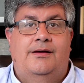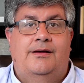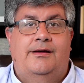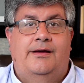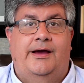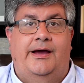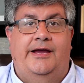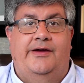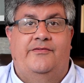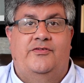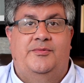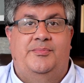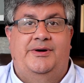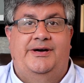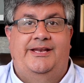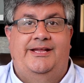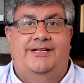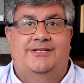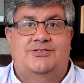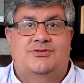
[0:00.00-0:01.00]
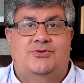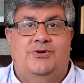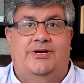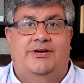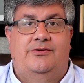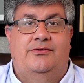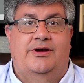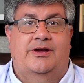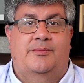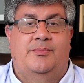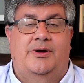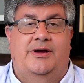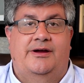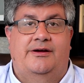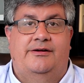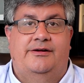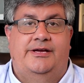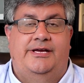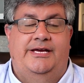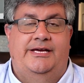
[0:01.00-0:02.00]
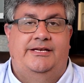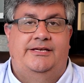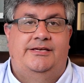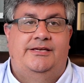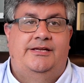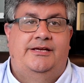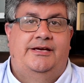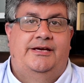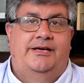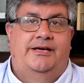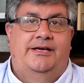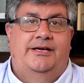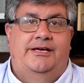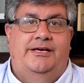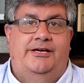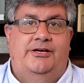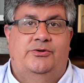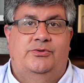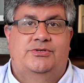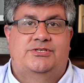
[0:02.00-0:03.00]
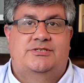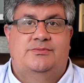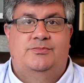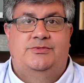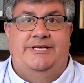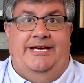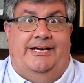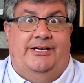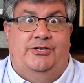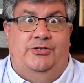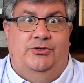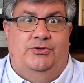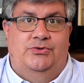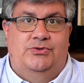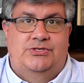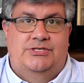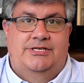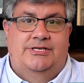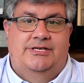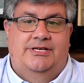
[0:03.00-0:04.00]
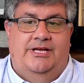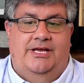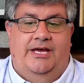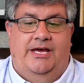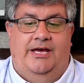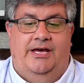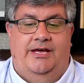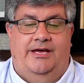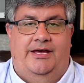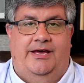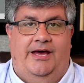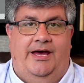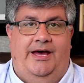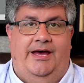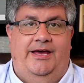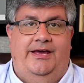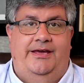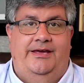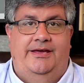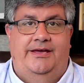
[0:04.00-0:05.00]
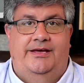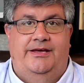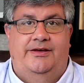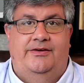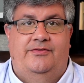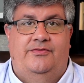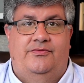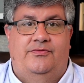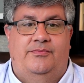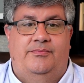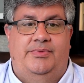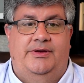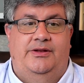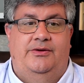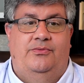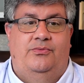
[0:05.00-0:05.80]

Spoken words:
Hi, everybody. It's Greg Greckmeyer again. Here with some tech news. I have been